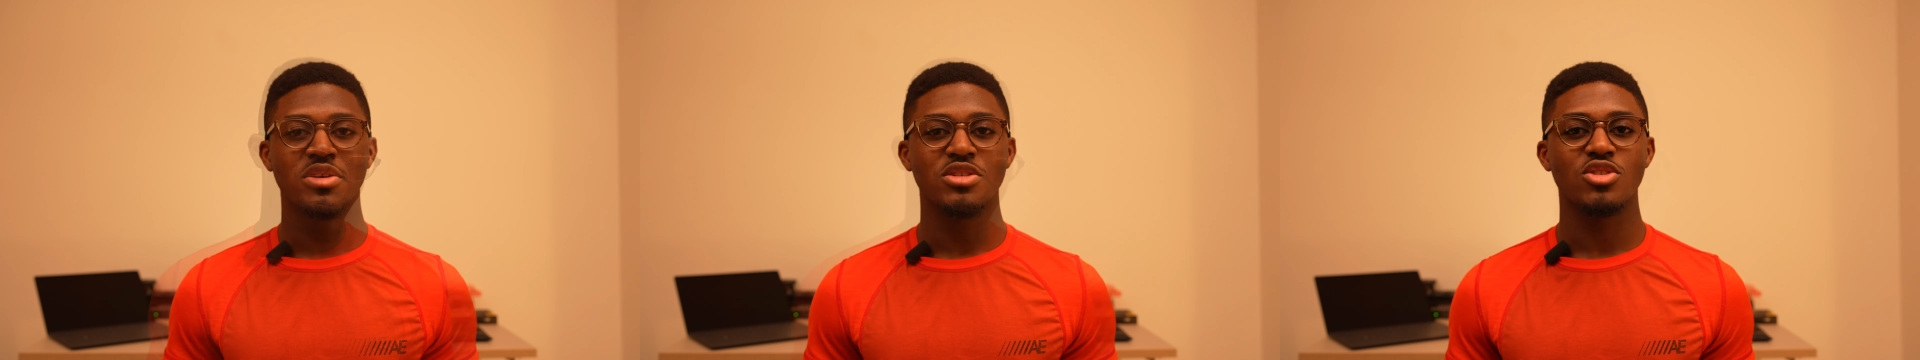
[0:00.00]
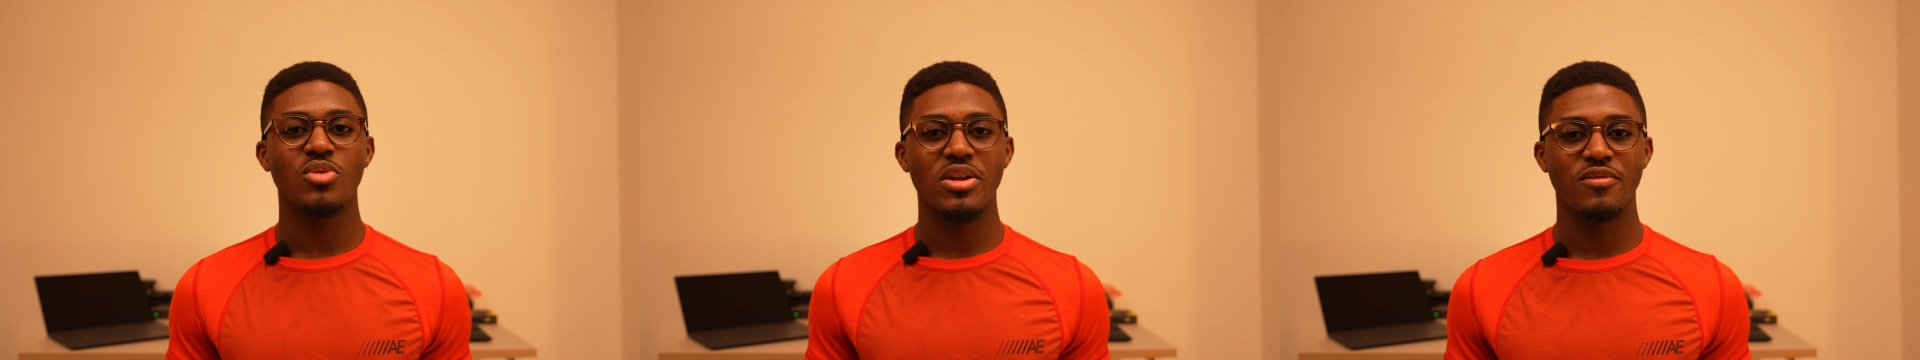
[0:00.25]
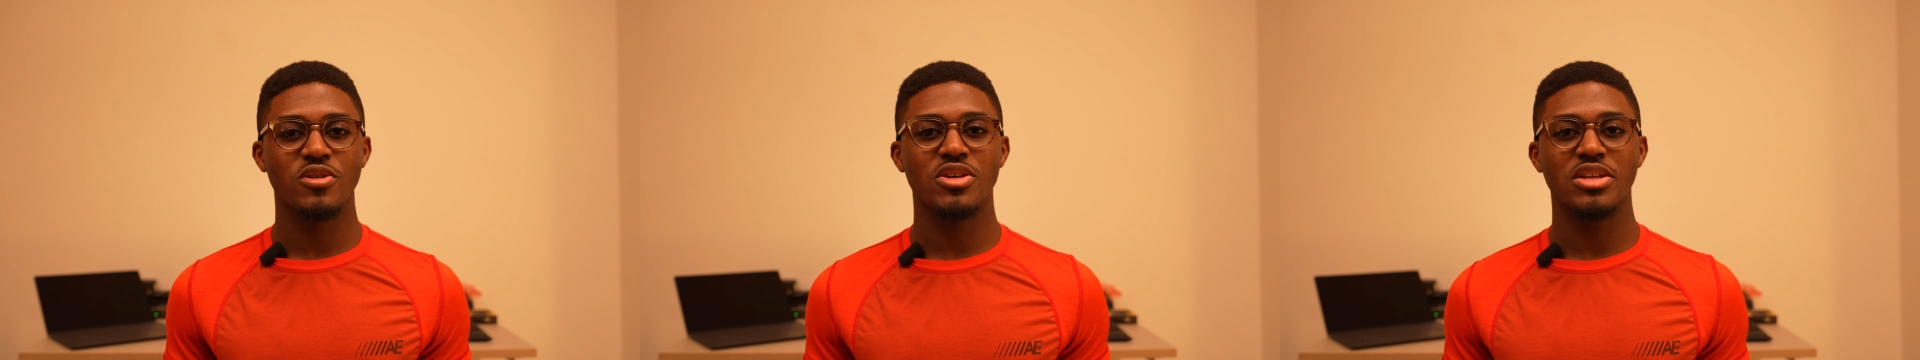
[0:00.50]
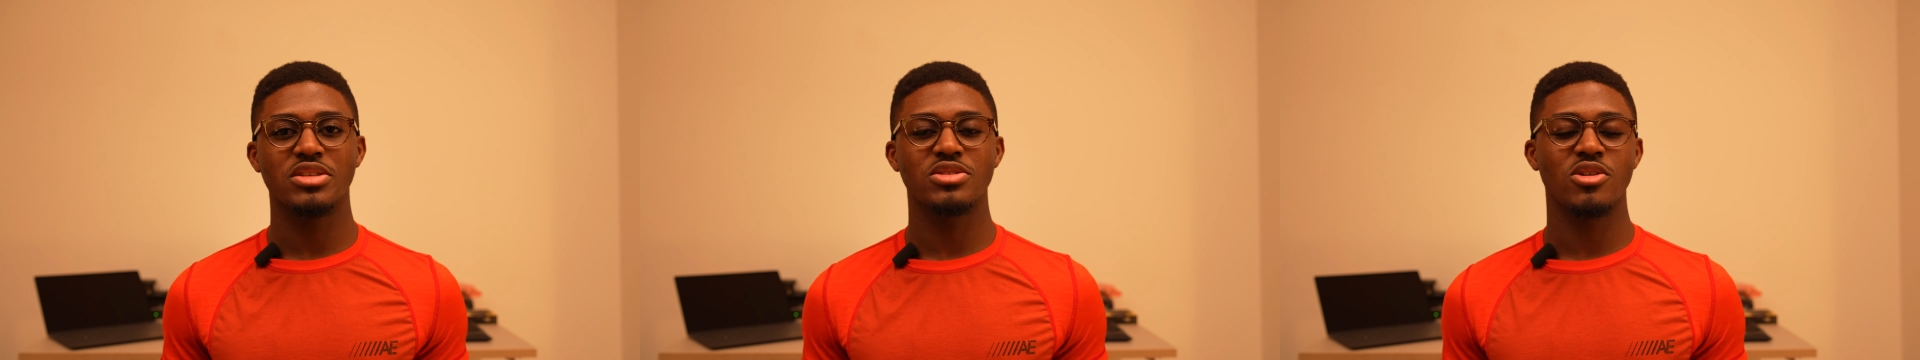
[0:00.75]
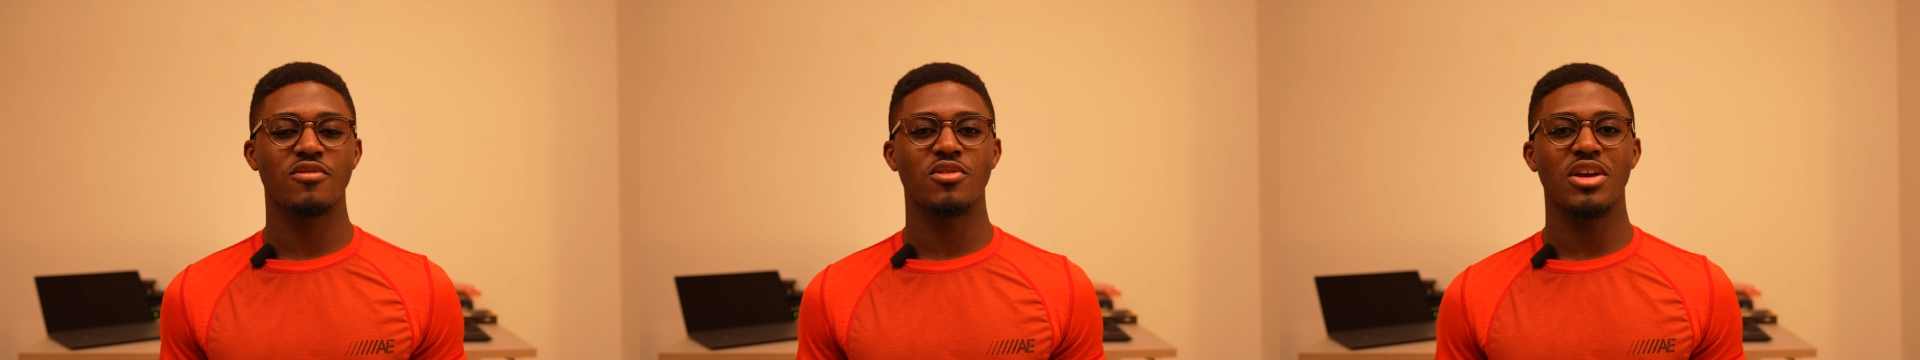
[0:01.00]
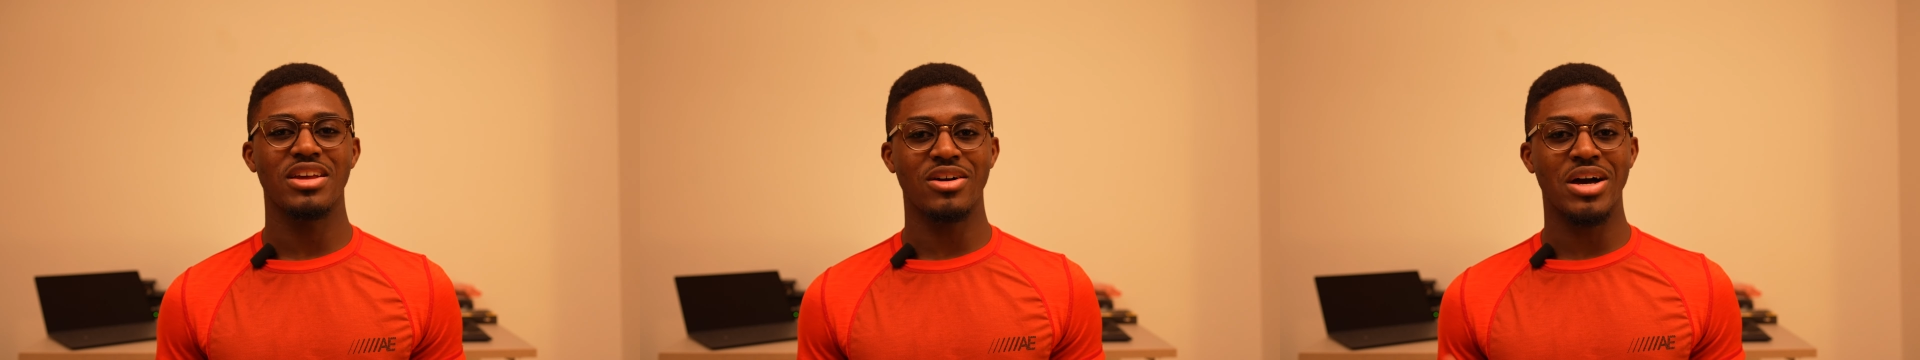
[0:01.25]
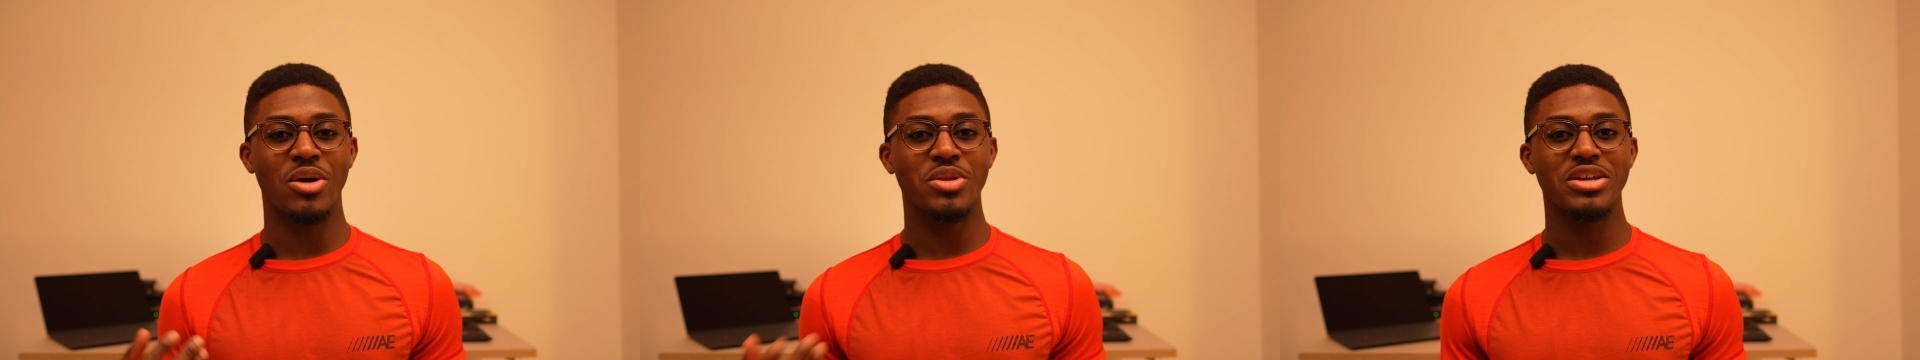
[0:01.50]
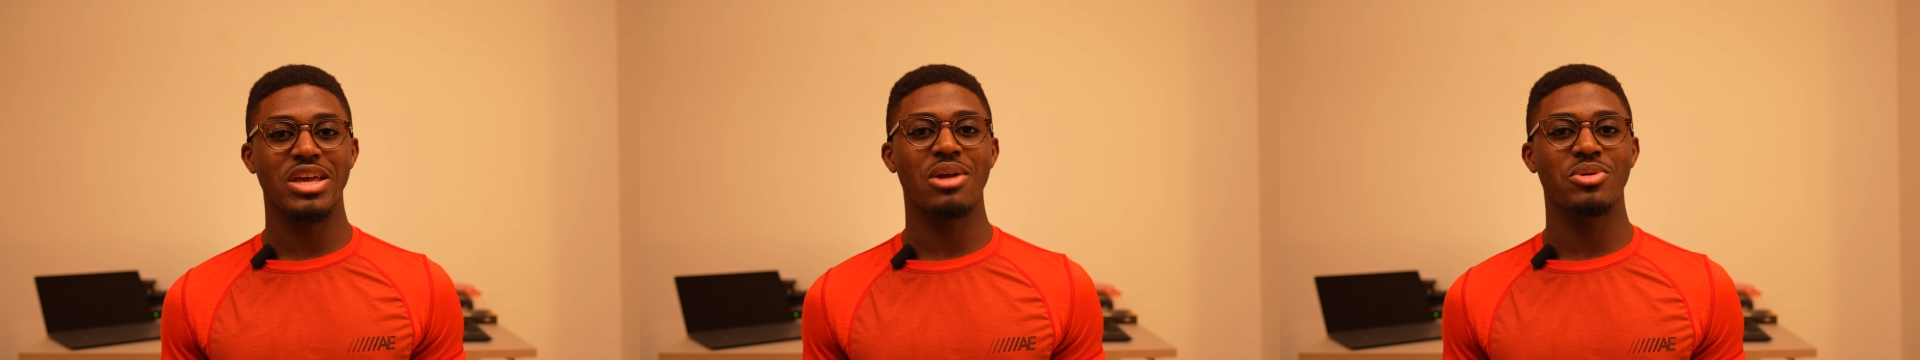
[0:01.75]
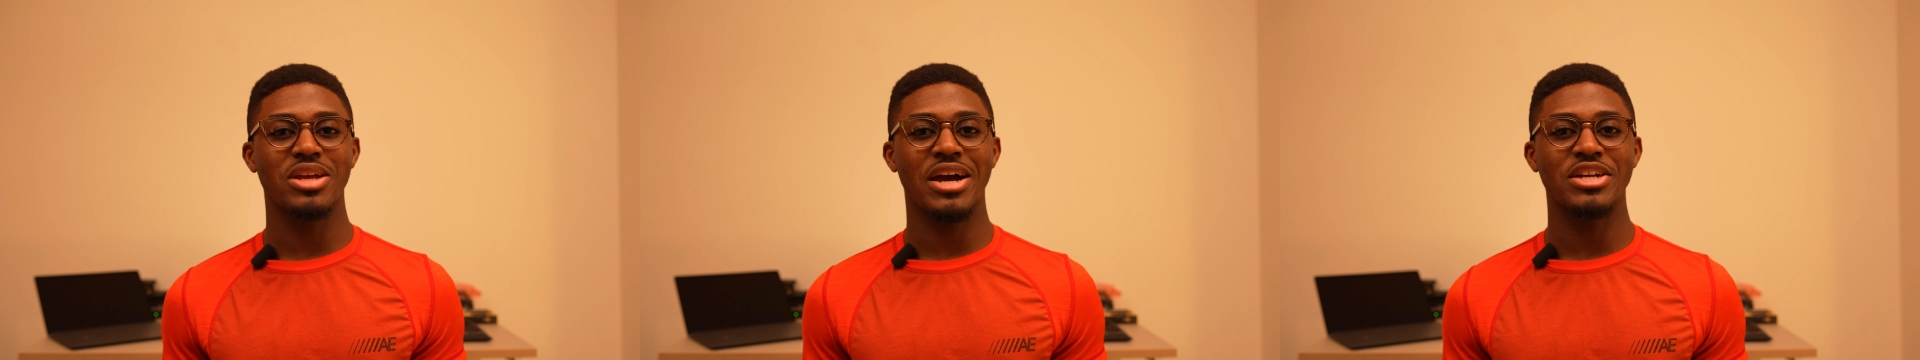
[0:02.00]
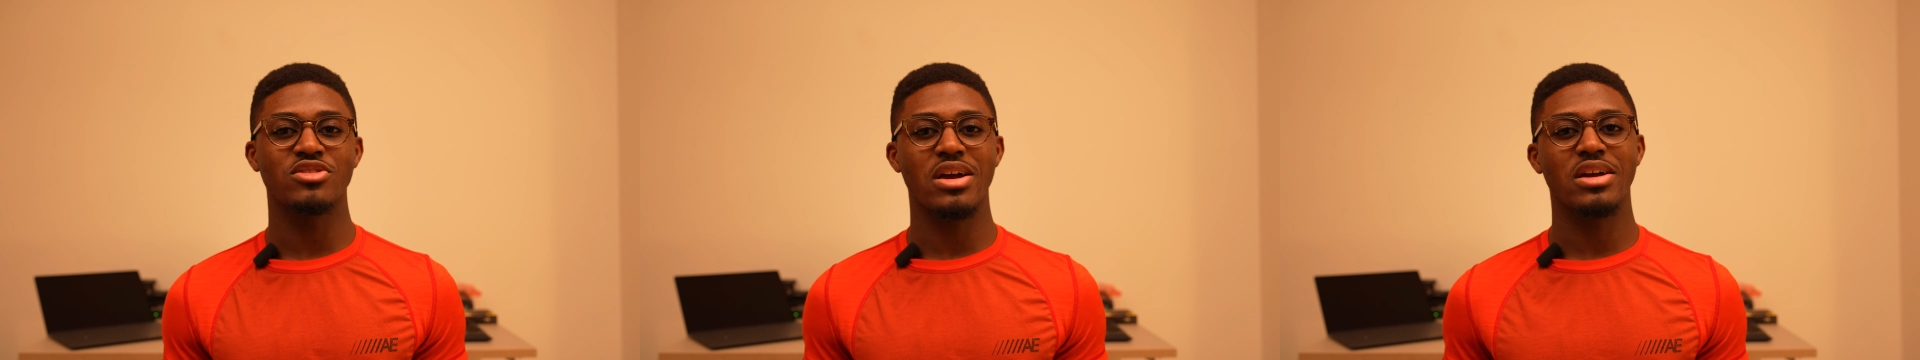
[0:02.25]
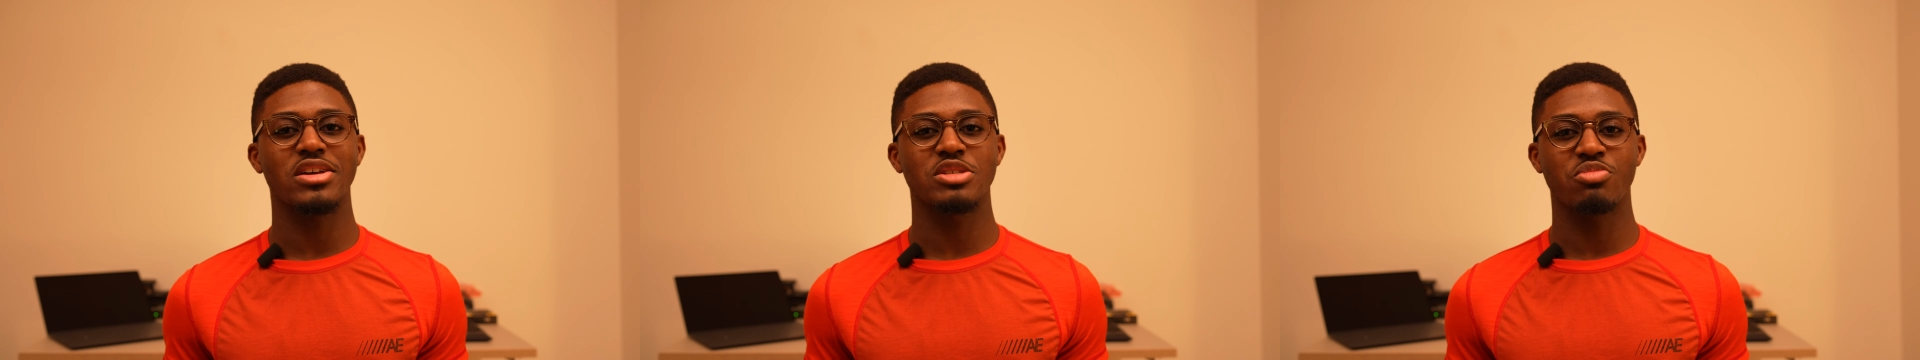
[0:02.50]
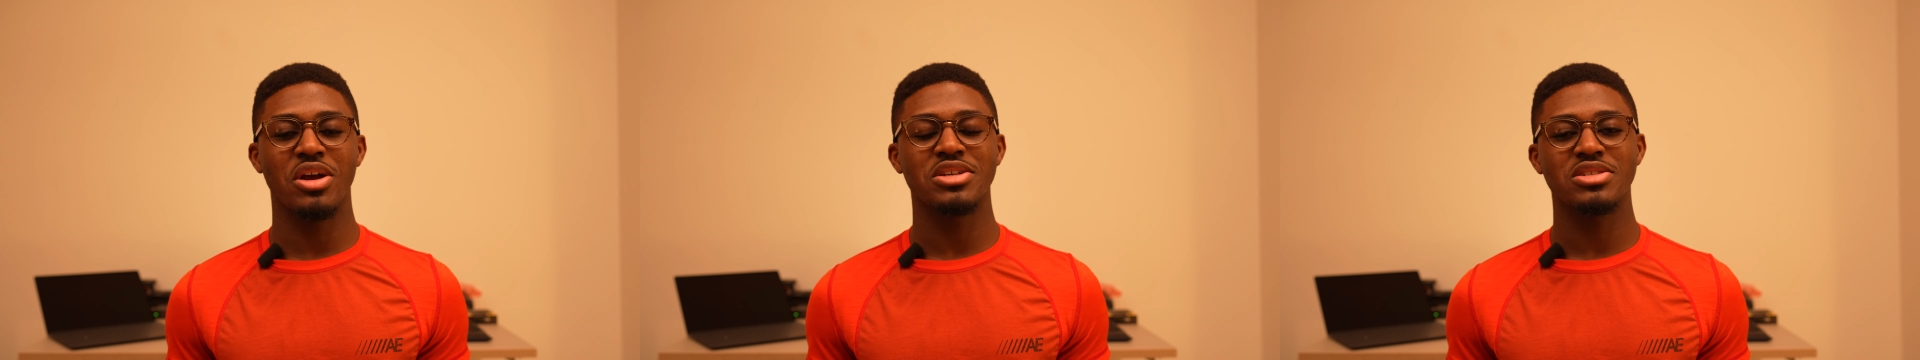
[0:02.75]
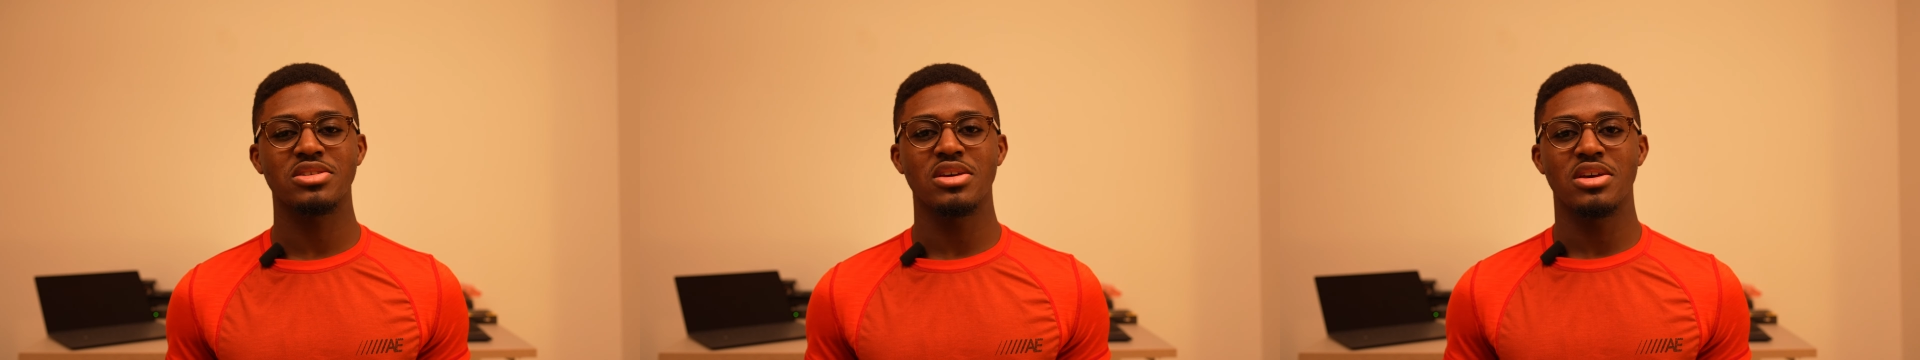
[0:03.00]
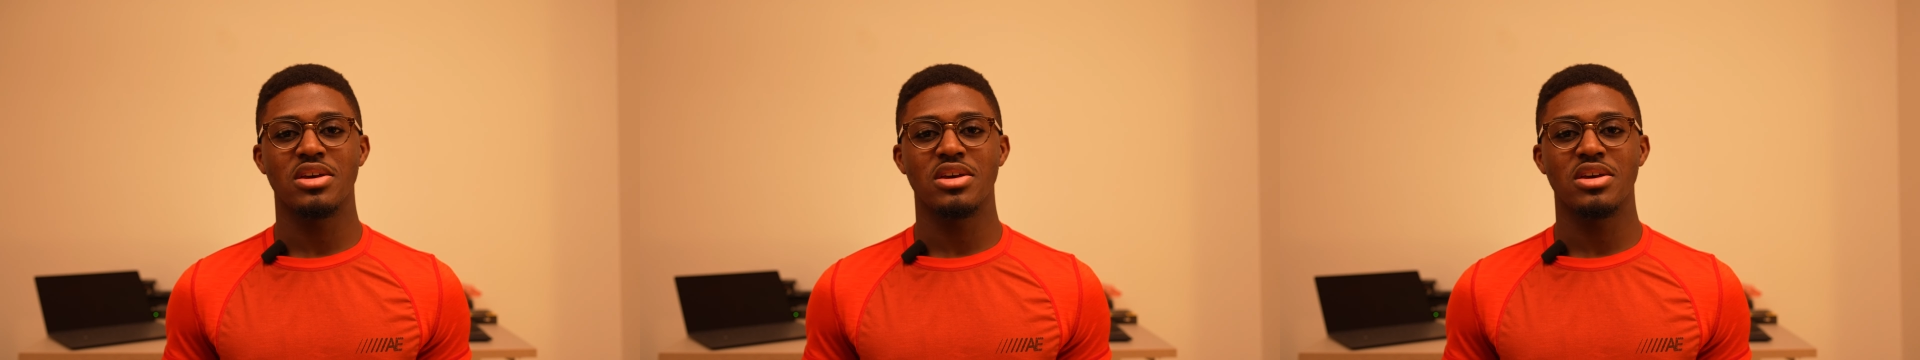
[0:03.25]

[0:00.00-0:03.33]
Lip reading: So when I first got the server, it only came with iDRAC Express.